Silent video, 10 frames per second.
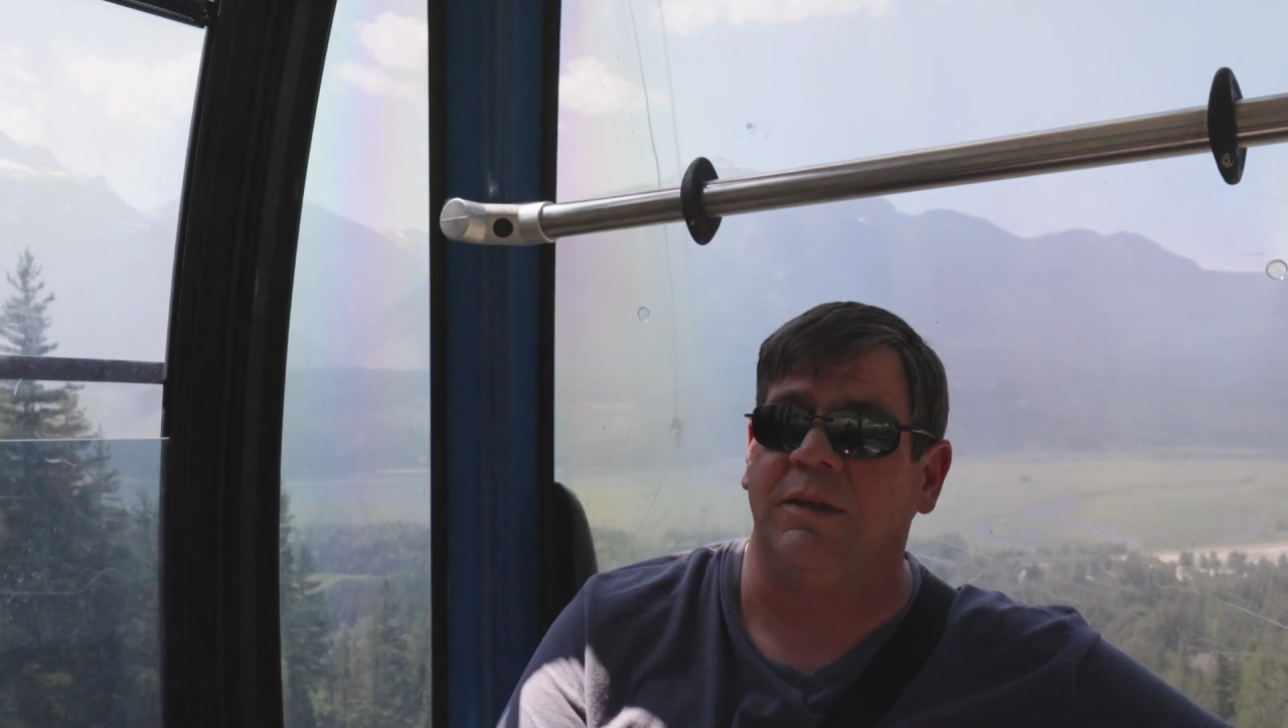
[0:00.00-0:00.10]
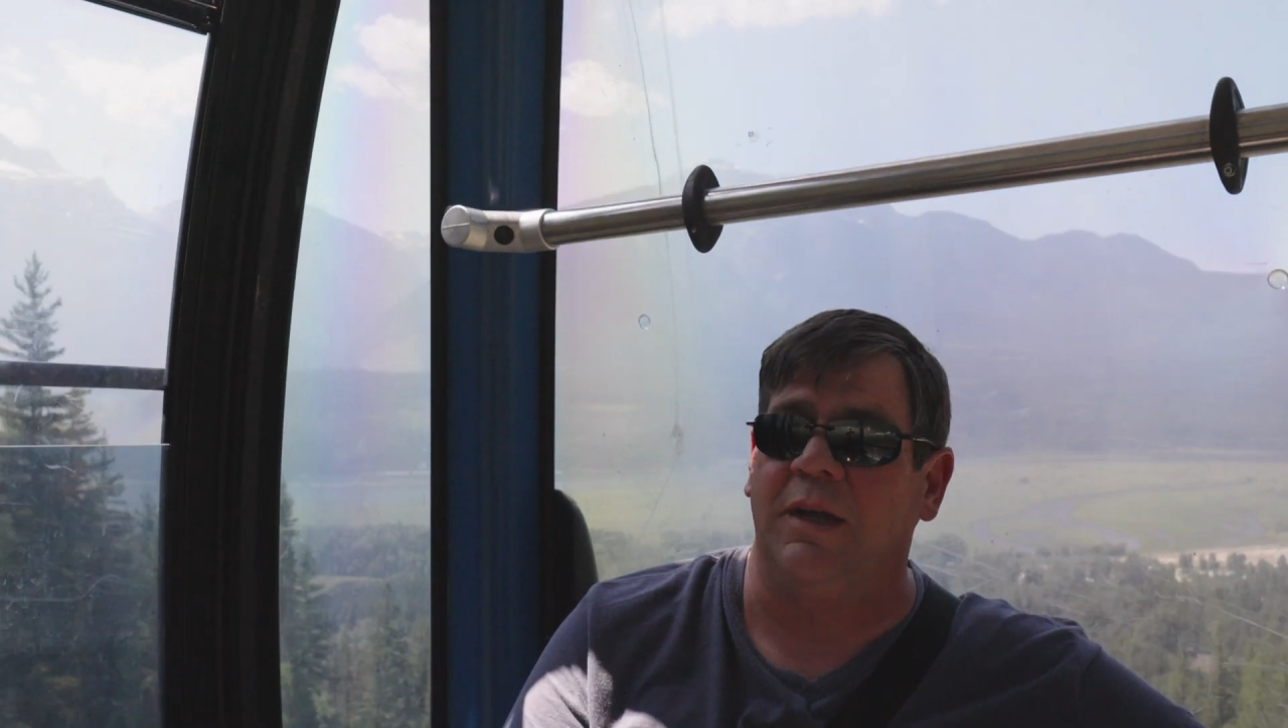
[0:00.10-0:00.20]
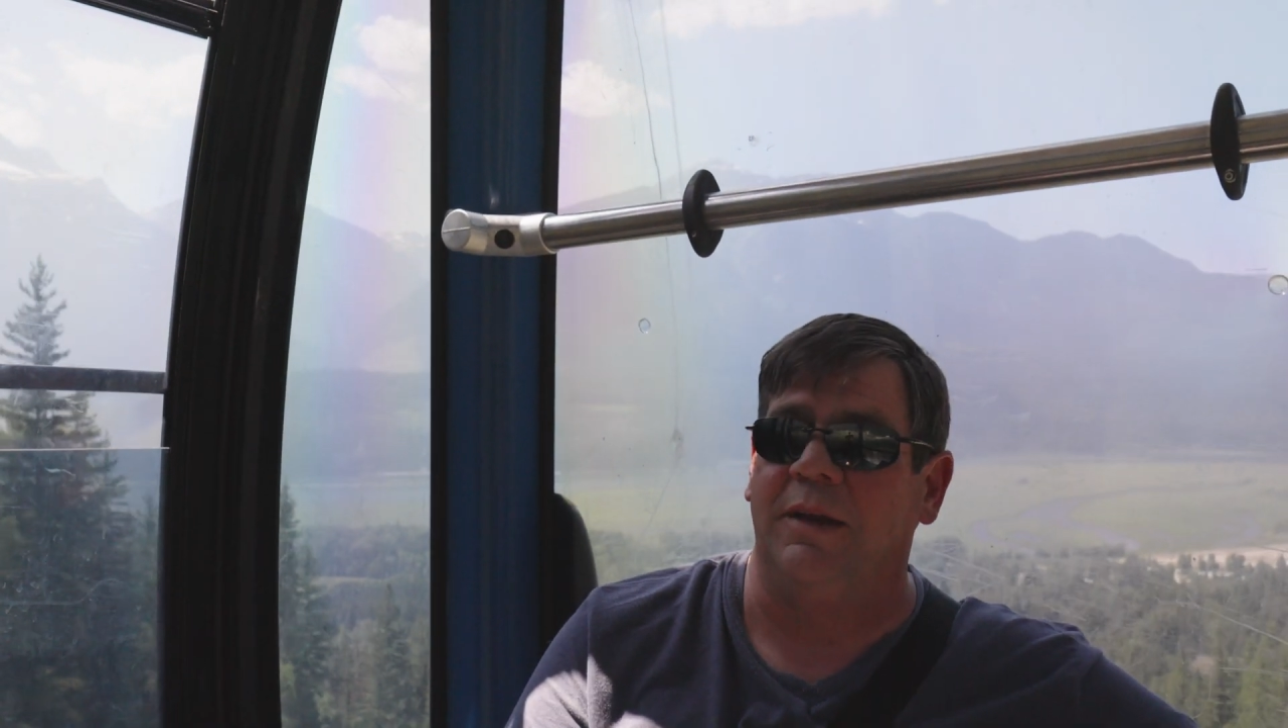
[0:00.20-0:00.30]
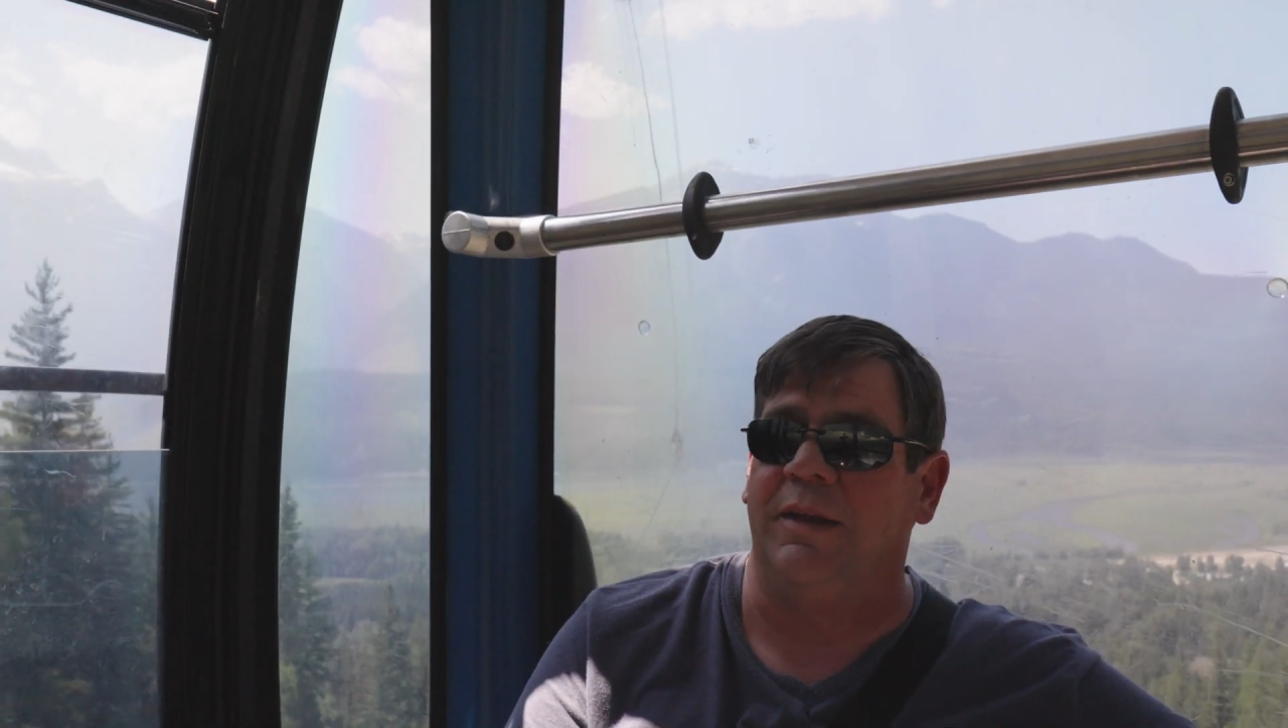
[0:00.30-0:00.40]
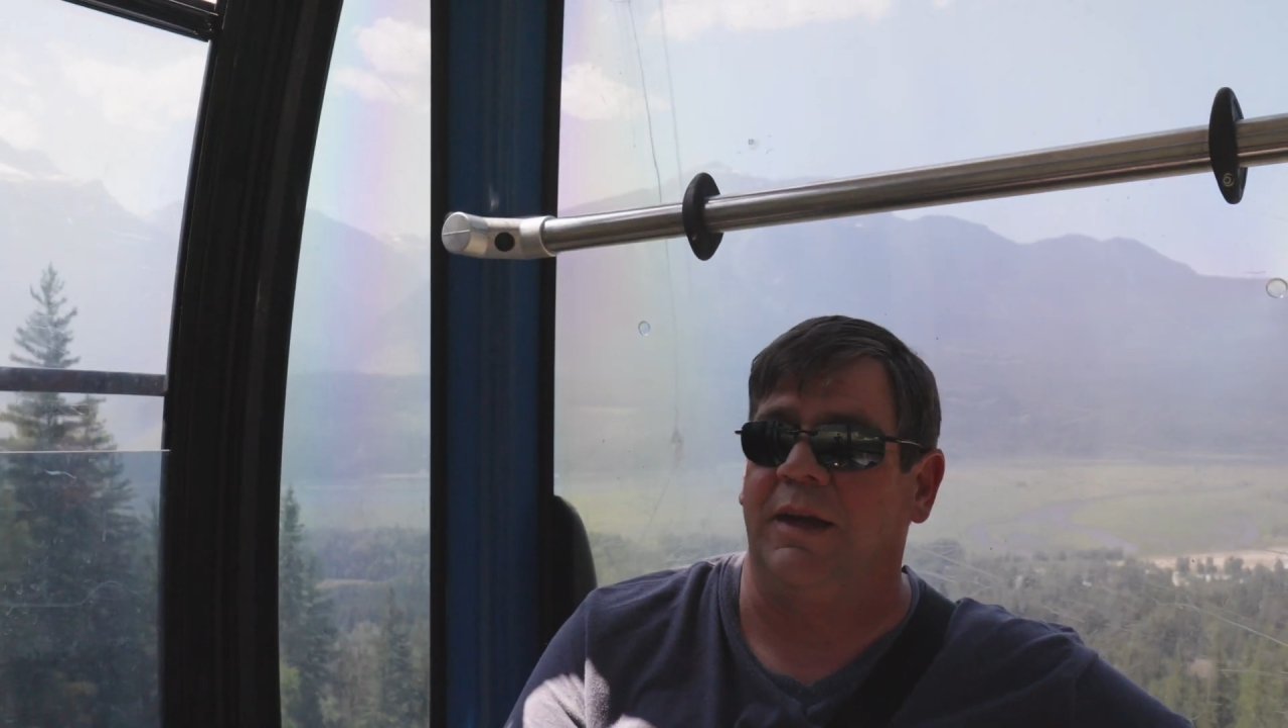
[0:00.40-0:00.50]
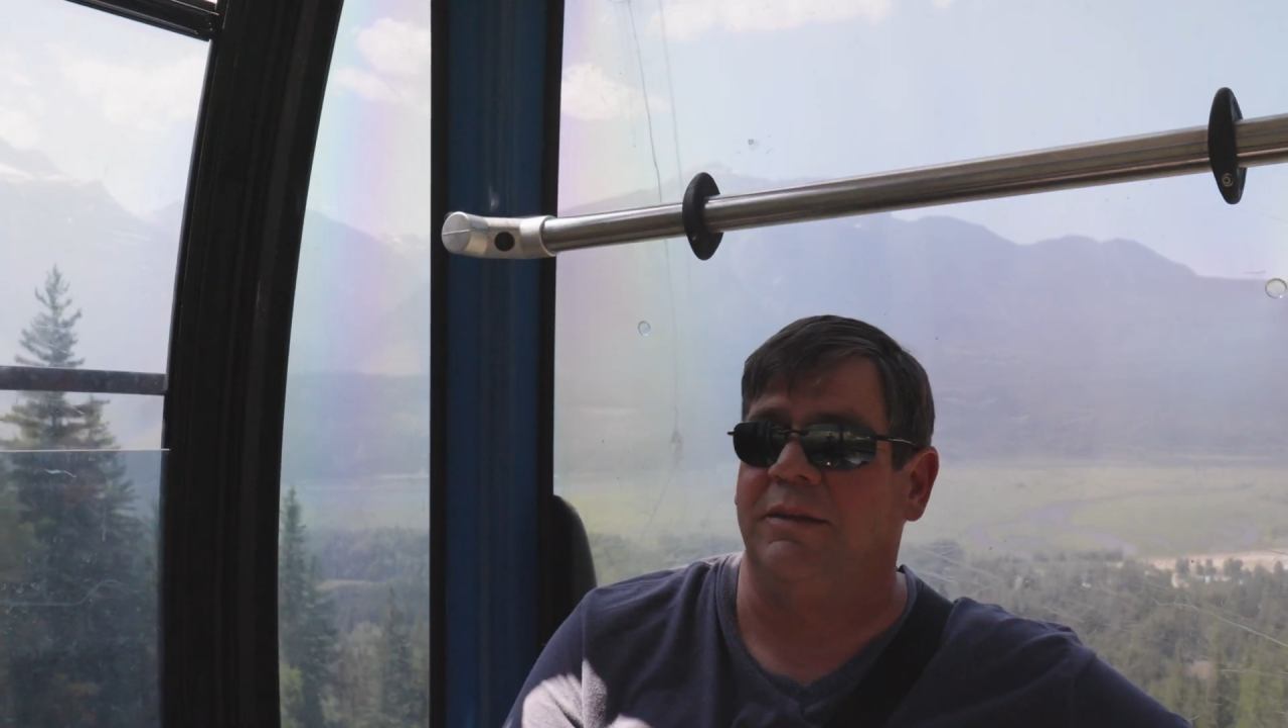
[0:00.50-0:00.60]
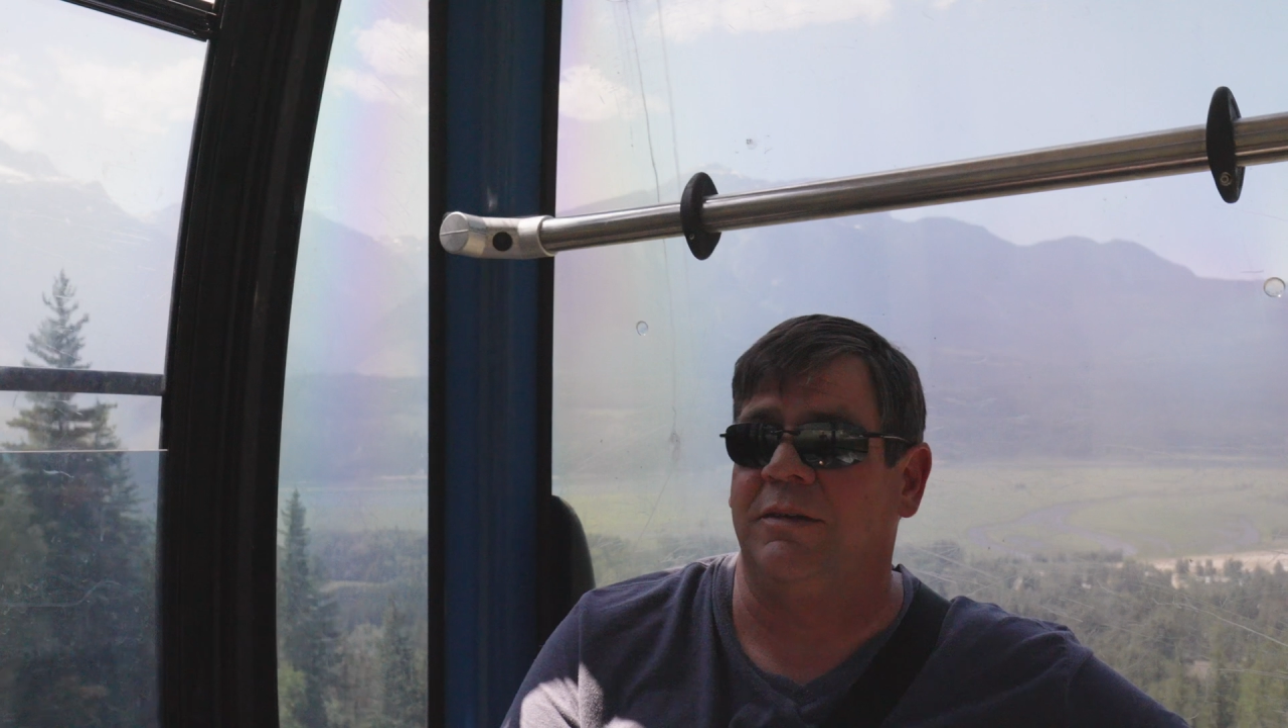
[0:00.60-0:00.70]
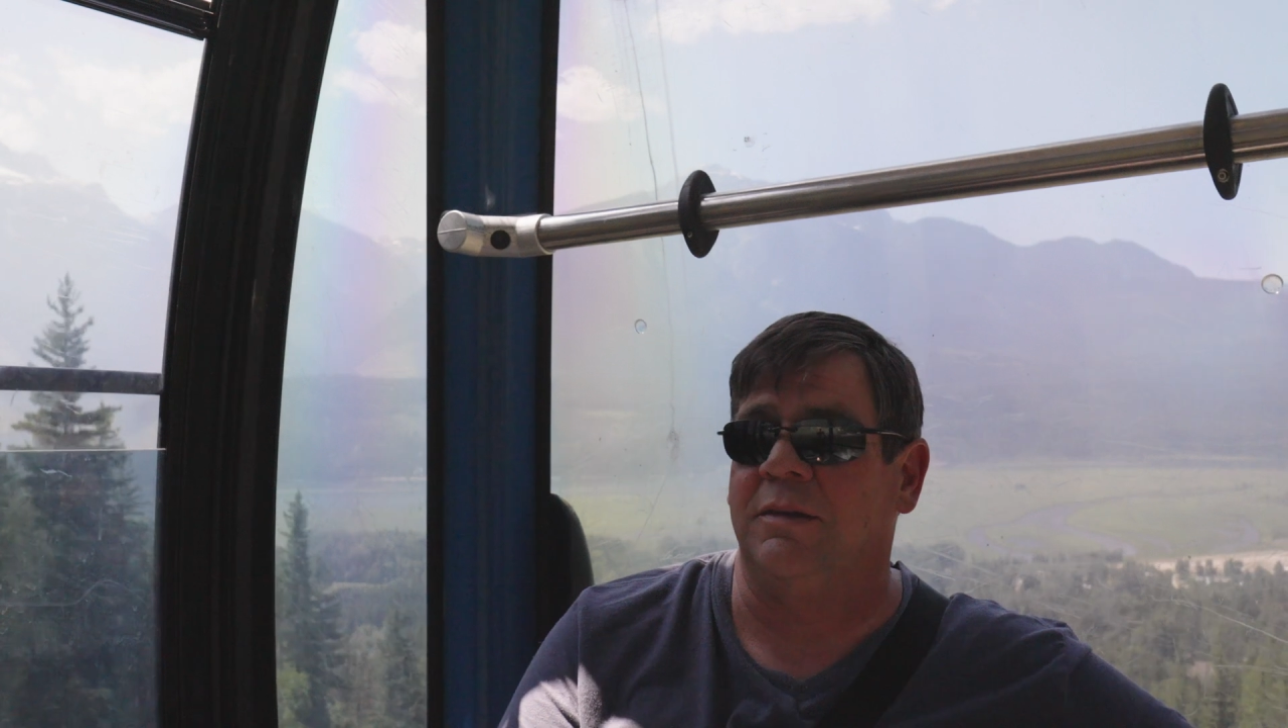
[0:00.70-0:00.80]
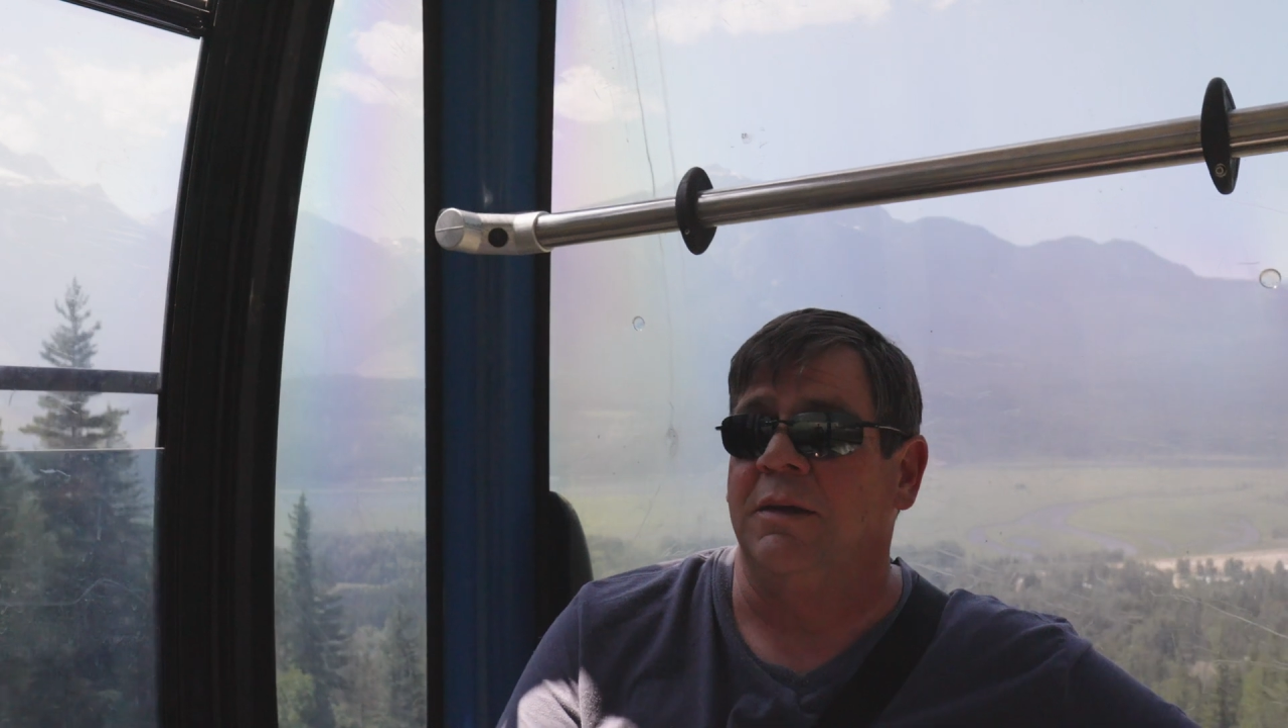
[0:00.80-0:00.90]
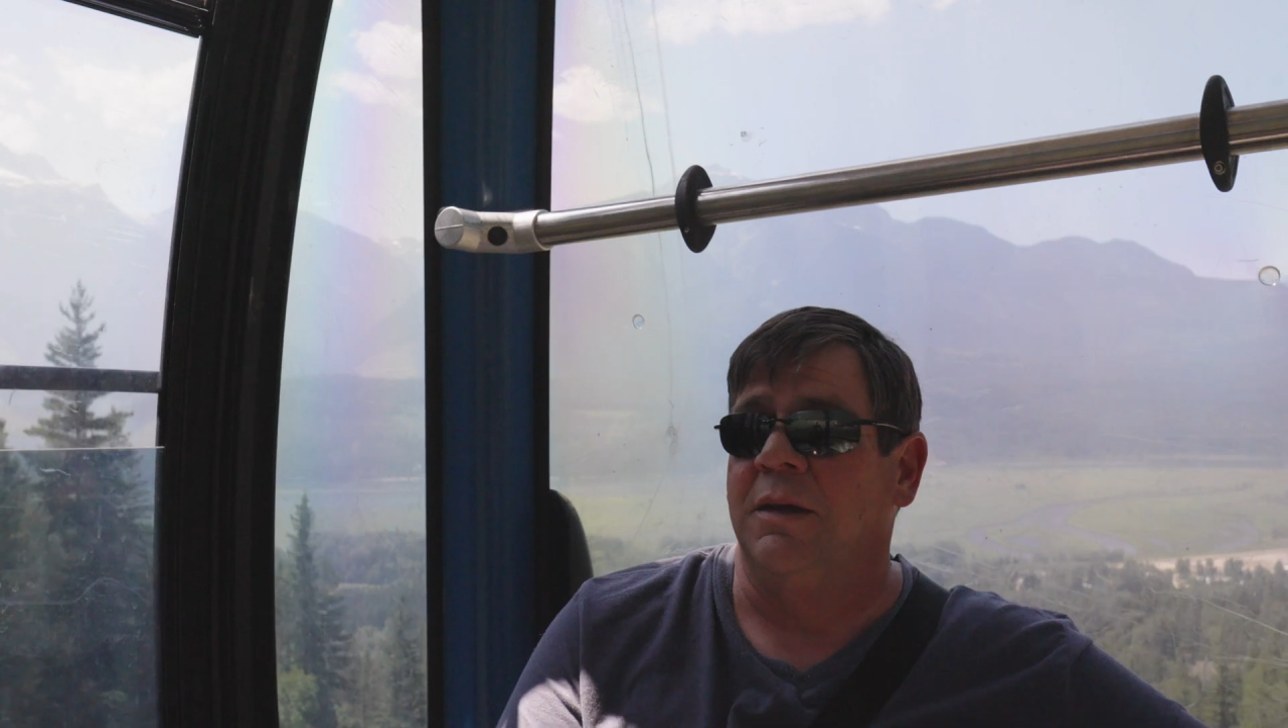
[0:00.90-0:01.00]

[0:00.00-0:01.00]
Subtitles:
that's